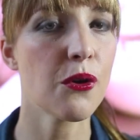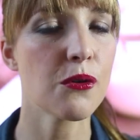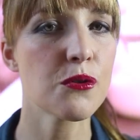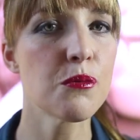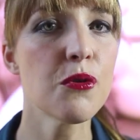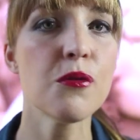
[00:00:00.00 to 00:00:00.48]

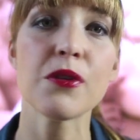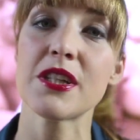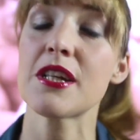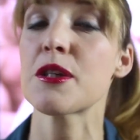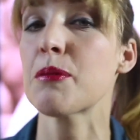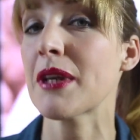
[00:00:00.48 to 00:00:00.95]
those
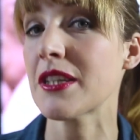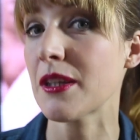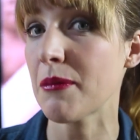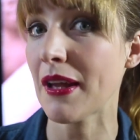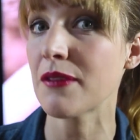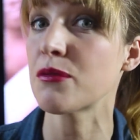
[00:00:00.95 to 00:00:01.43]
movies,
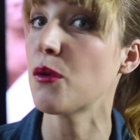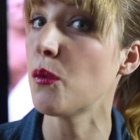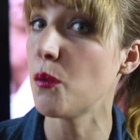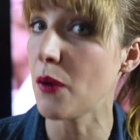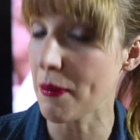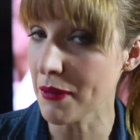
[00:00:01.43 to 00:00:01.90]
especially made for
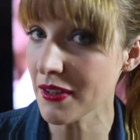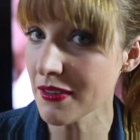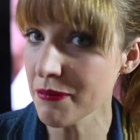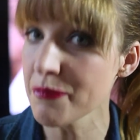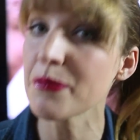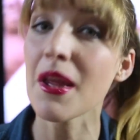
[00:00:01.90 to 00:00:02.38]

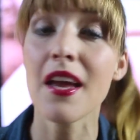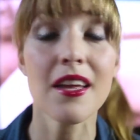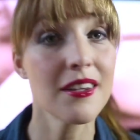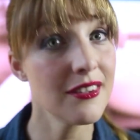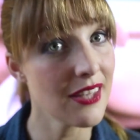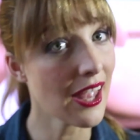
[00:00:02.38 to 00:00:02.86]
women,
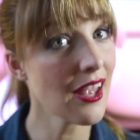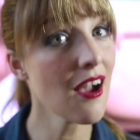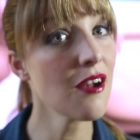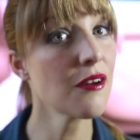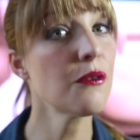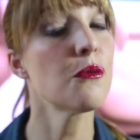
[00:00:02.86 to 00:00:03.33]
they
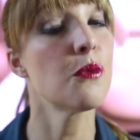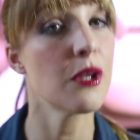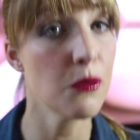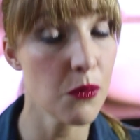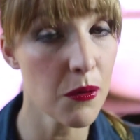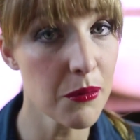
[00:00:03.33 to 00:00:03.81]
are
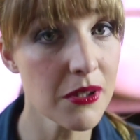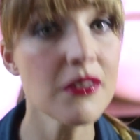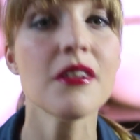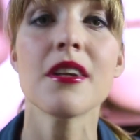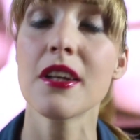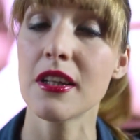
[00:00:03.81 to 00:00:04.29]
real women.
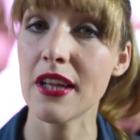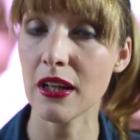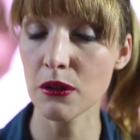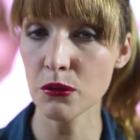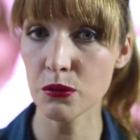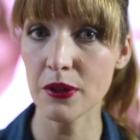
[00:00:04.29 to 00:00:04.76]
They
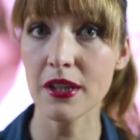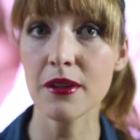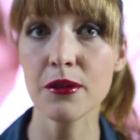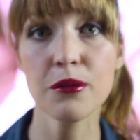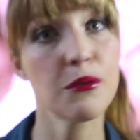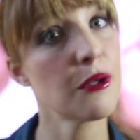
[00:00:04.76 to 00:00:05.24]
look
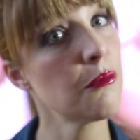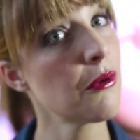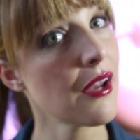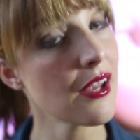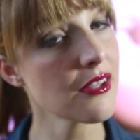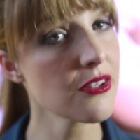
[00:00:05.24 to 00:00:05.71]
real
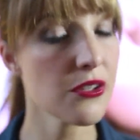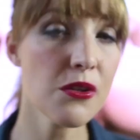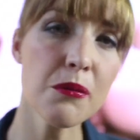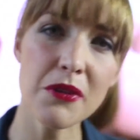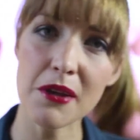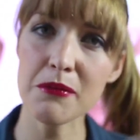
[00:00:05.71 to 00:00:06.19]
breasts.
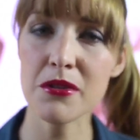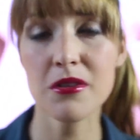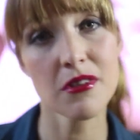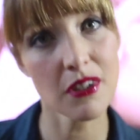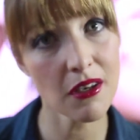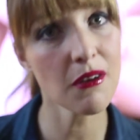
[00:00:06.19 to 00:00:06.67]

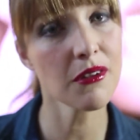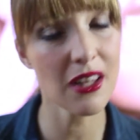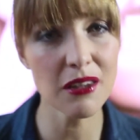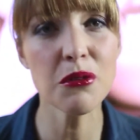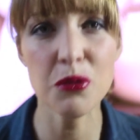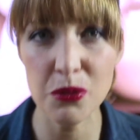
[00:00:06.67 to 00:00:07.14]
Sometimes,
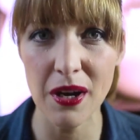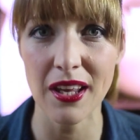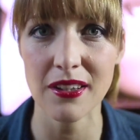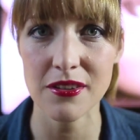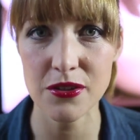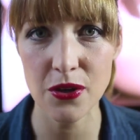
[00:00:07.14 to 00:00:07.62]
they look
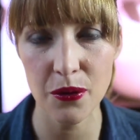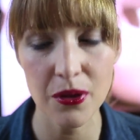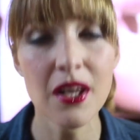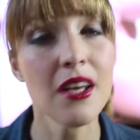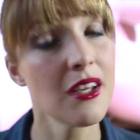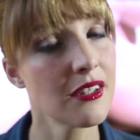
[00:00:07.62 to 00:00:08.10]
great.
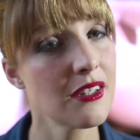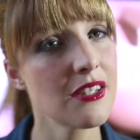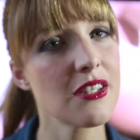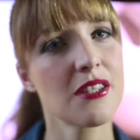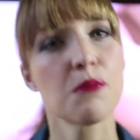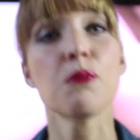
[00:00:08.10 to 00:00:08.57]
So
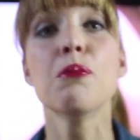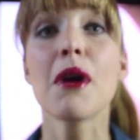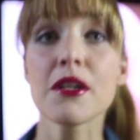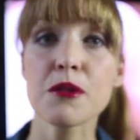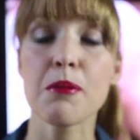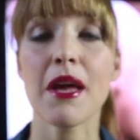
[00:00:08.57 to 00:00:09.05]
this is
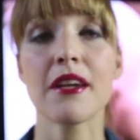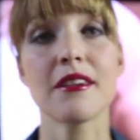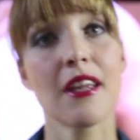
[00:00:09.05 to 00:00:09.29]
much better